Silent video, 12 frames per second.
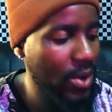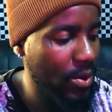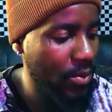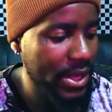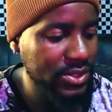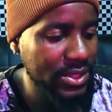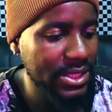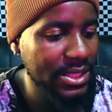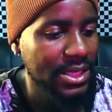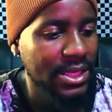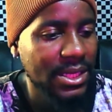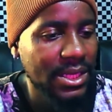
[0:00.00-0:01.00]
actually
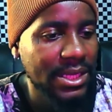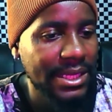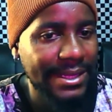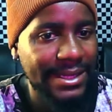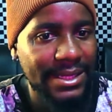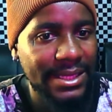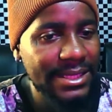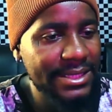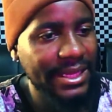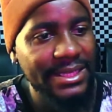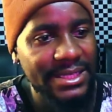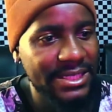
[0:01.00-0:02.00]
is
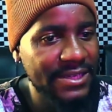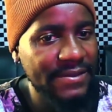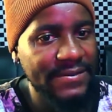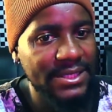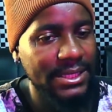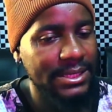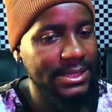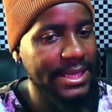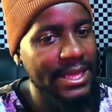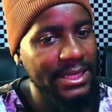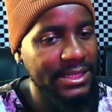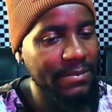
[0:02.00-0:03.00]
Kaizer Chiefs
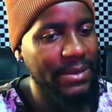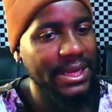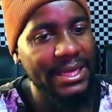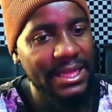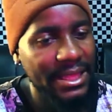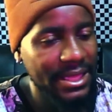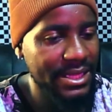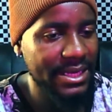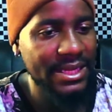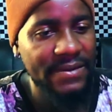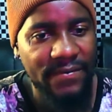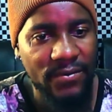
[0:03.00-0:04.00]
saying, demanding that they
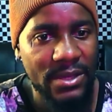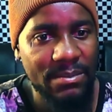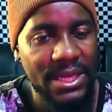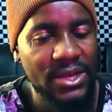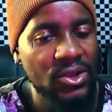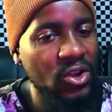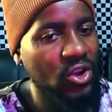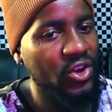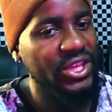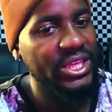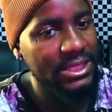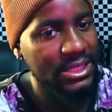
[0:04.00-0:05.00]
need 40 million, or
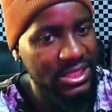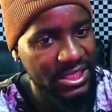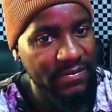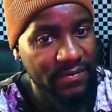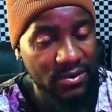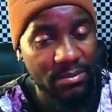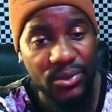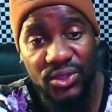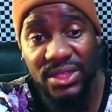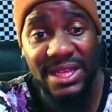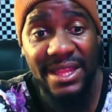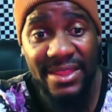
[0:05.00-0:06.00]
is the team from
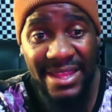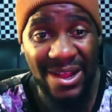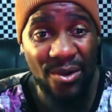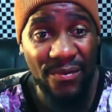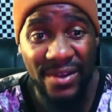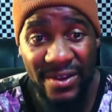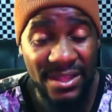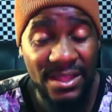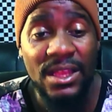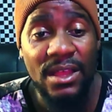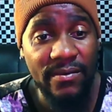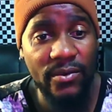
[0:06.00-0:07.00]
Portugal, they are offering
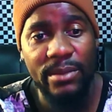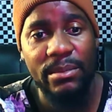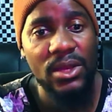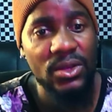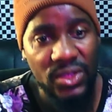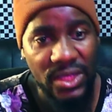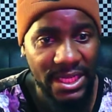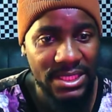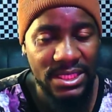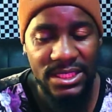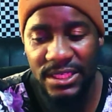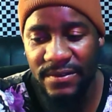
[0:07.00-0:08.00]
40 million to
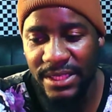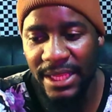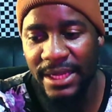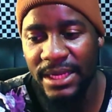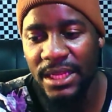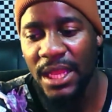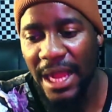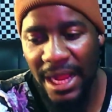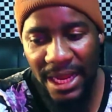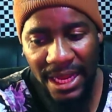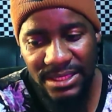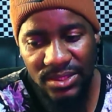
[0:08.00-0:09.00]
Kaizer Chiefs? And
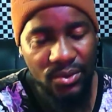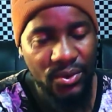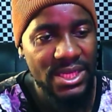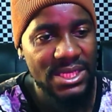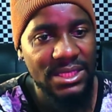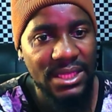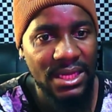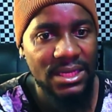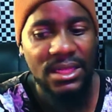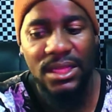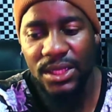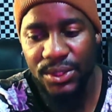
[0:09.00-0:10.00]
I asked you a question that,
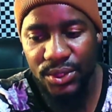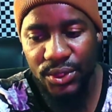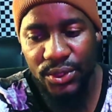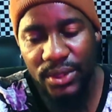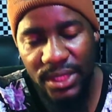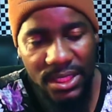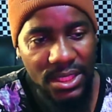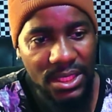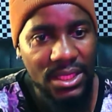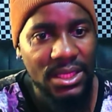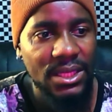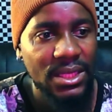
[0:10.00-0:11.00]
do you think
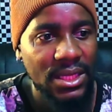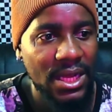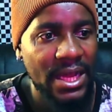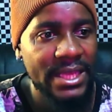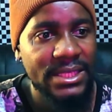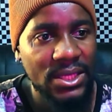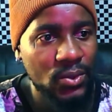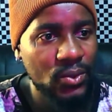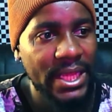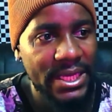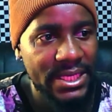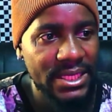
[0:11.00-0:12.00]
it's a good
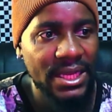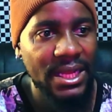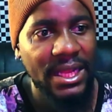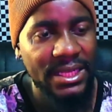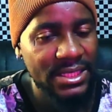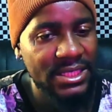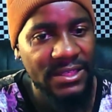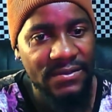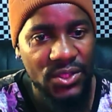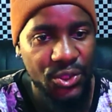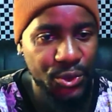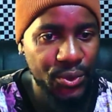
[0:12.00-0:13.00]
idea, Kaizer Chiefs, to